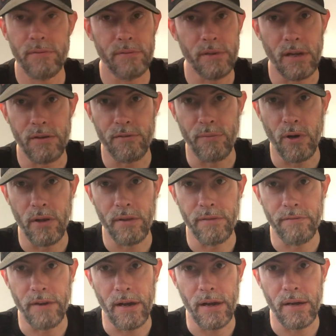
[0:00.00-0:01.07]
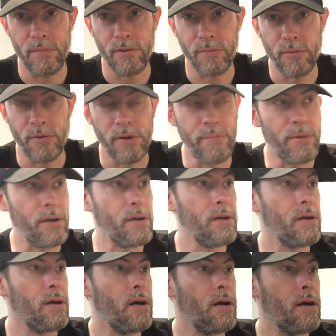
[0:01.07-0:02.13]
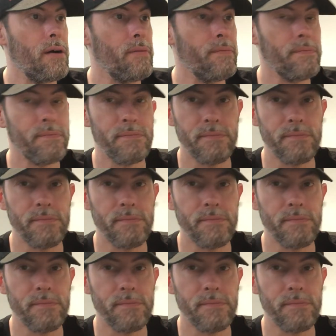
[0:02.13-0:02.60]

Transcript: Khan Jamal and Vibes and Marimba. Um,